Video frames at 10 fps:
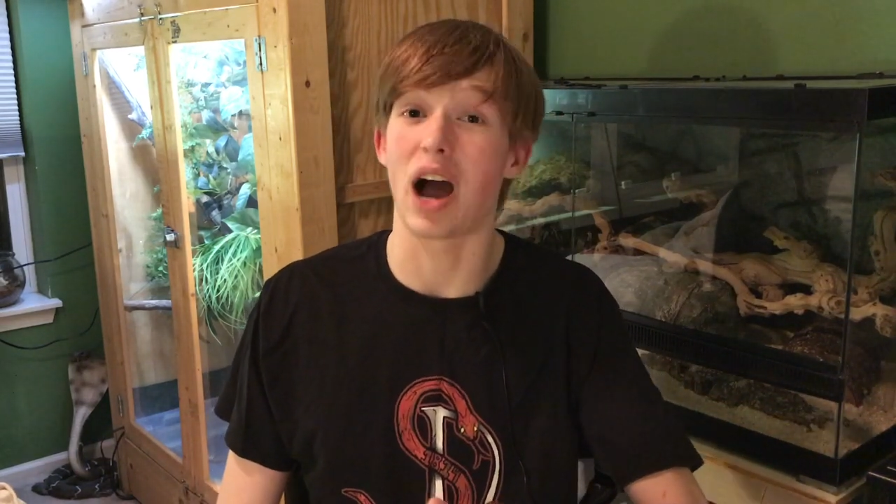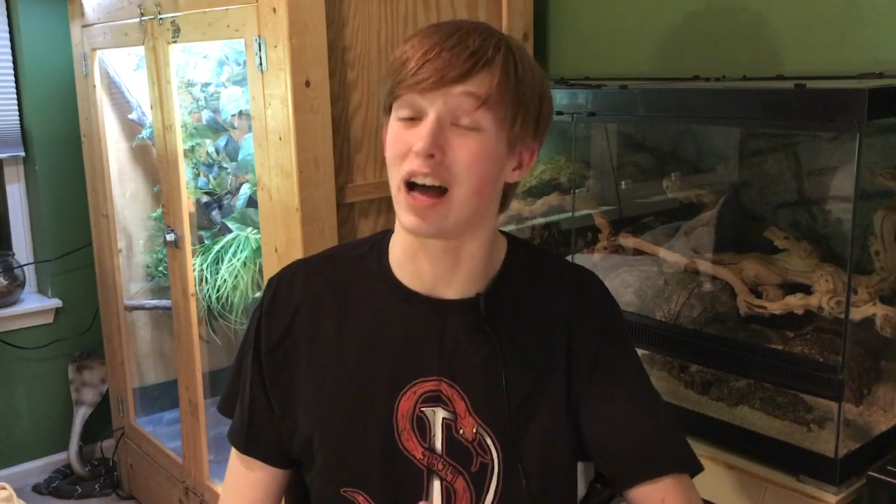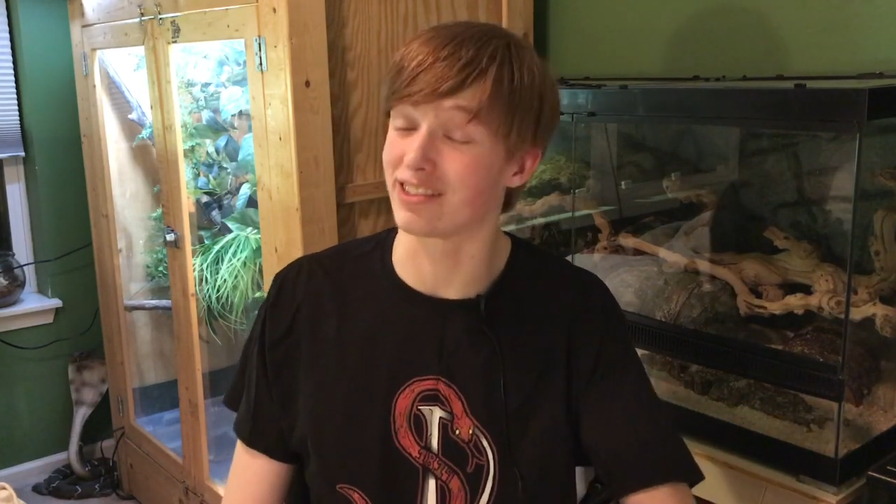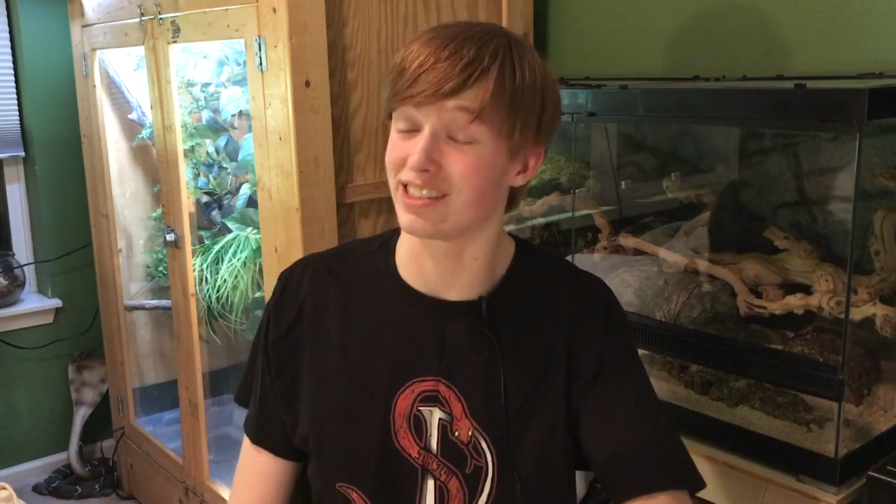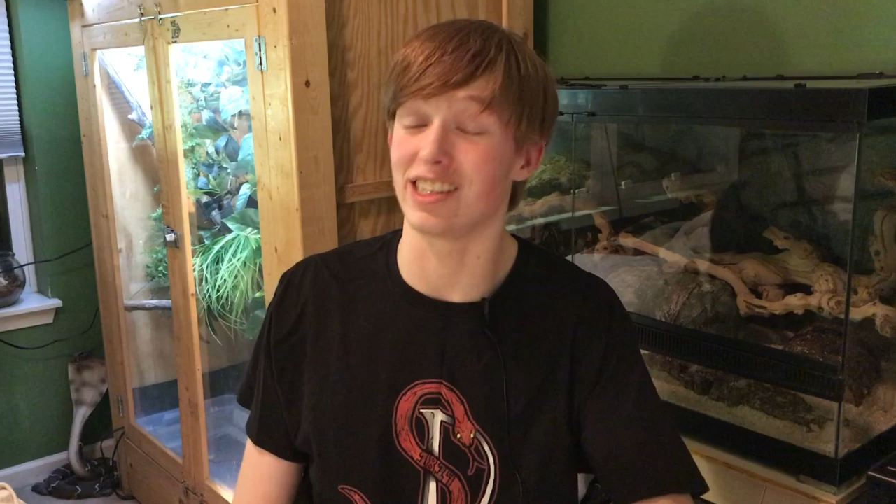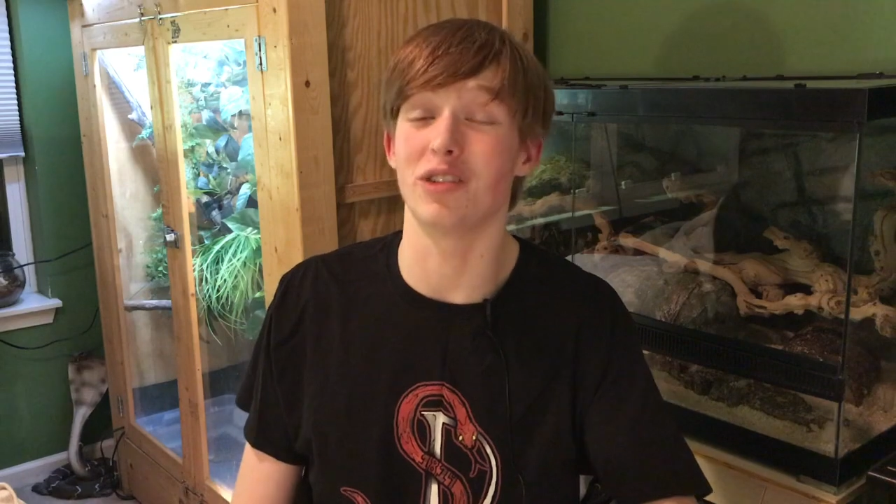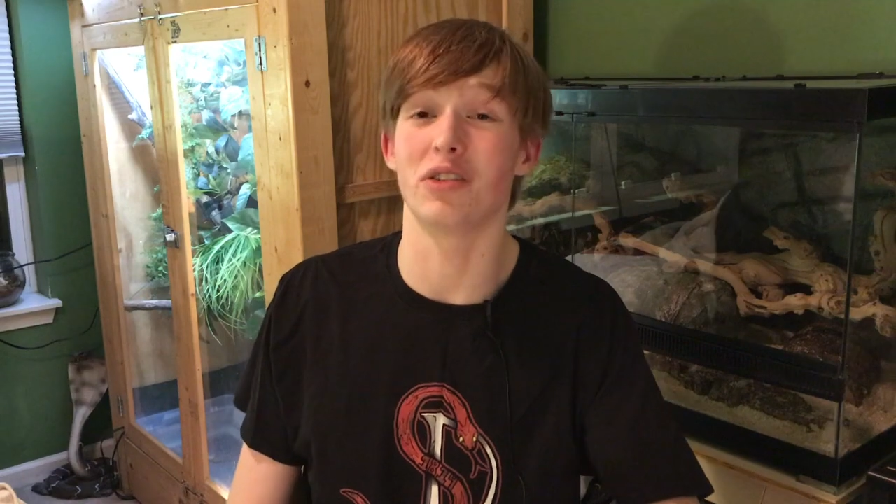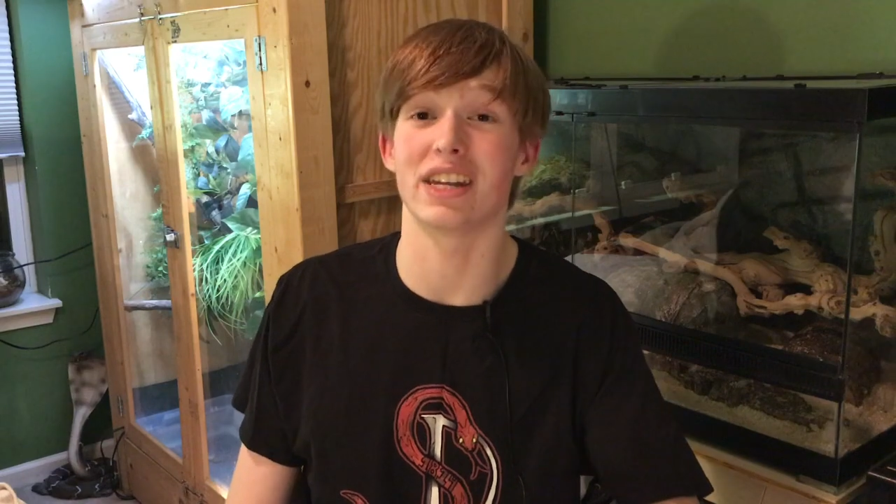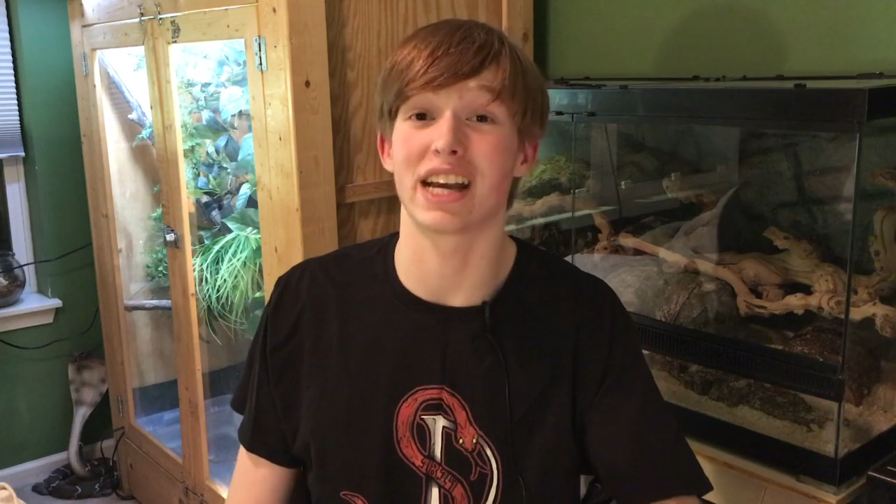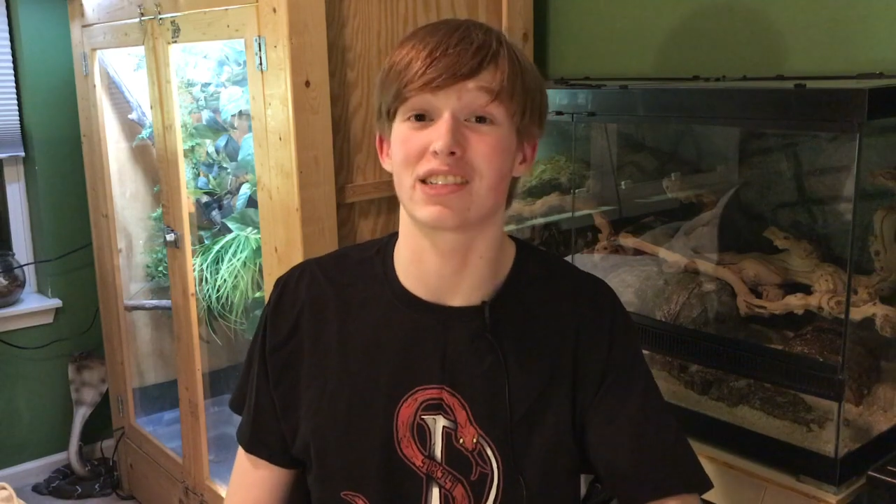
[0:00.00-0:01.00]
I'll see you
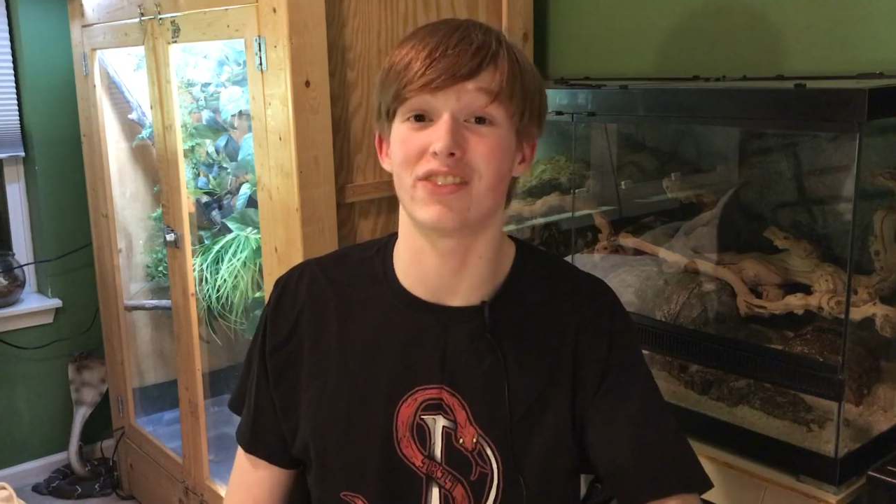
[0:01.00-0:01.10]
in the next